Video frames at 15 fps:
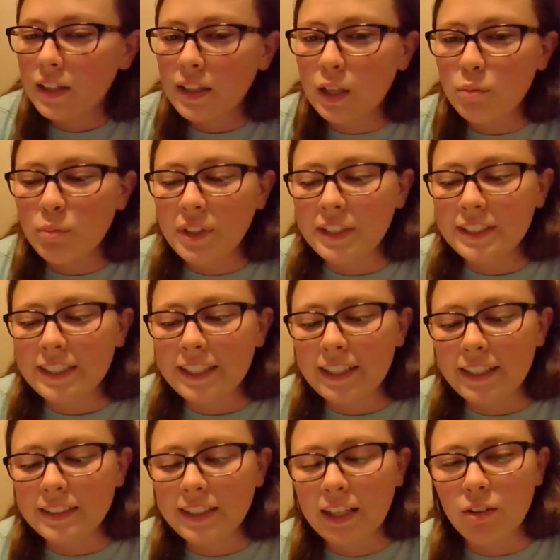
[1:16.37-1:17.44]
That means
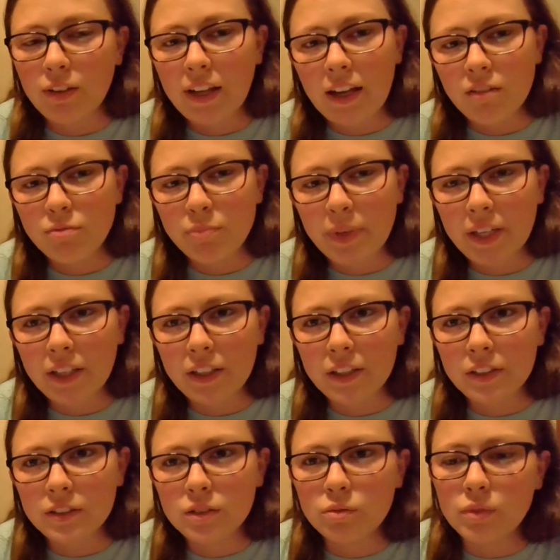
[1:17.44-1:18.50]
as cow-calf
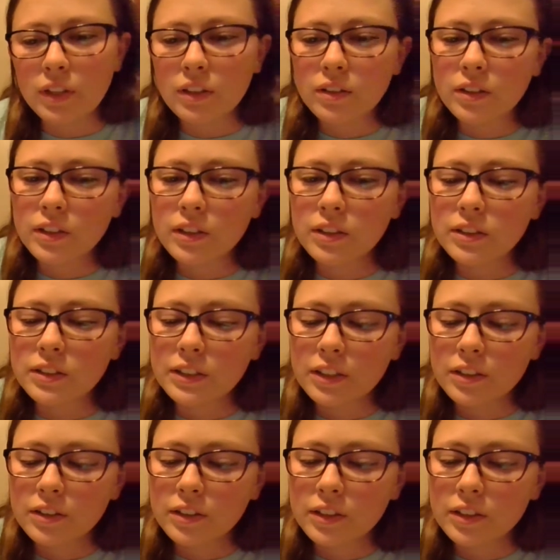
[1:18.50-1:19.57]
pairs, weanlings,
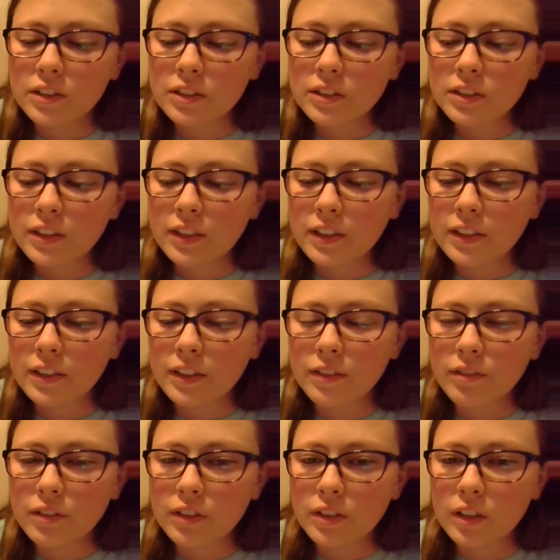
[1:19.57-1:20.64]
yearlings, and
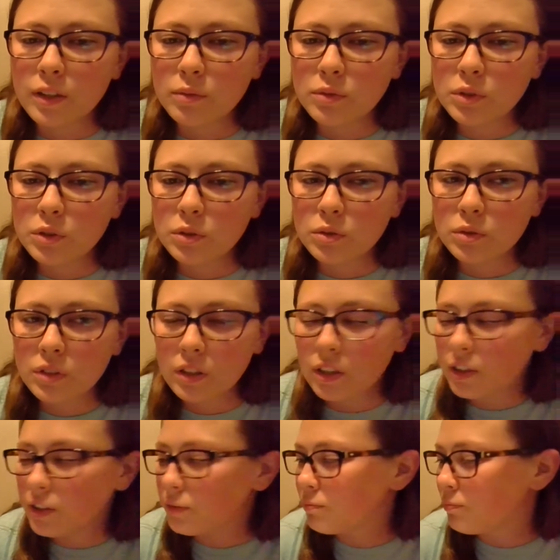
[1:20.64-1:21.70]
even up to
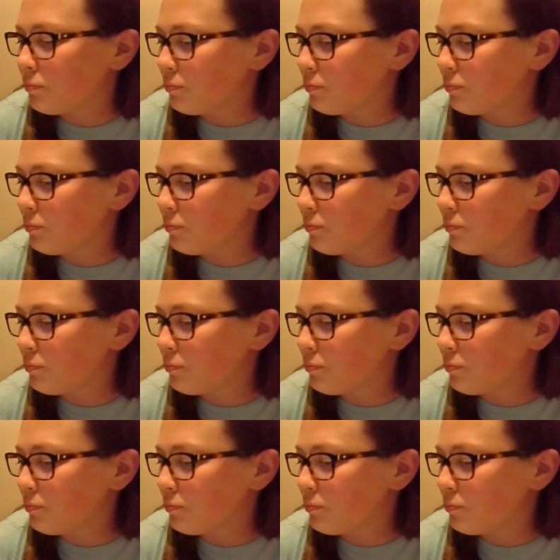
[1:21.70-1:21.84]
slaughter.